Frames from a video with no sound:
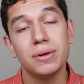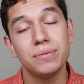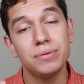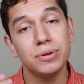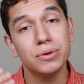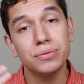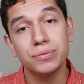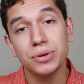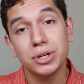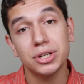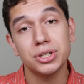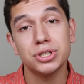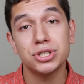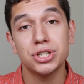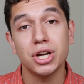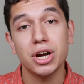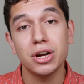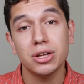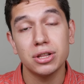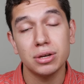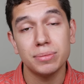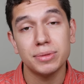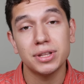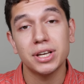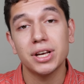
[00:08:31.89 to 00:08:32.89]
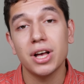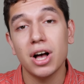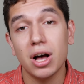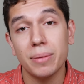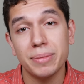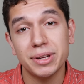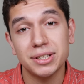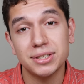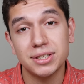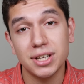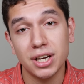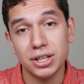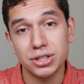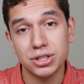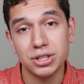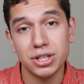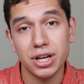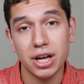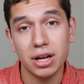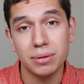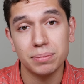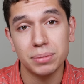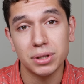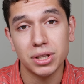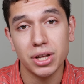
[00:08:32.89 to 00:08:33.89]
feel free to share them in the comment section
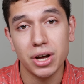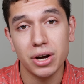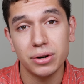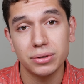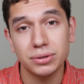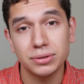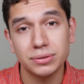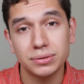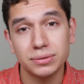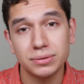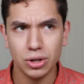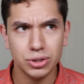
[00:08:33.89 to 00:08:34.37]
down below.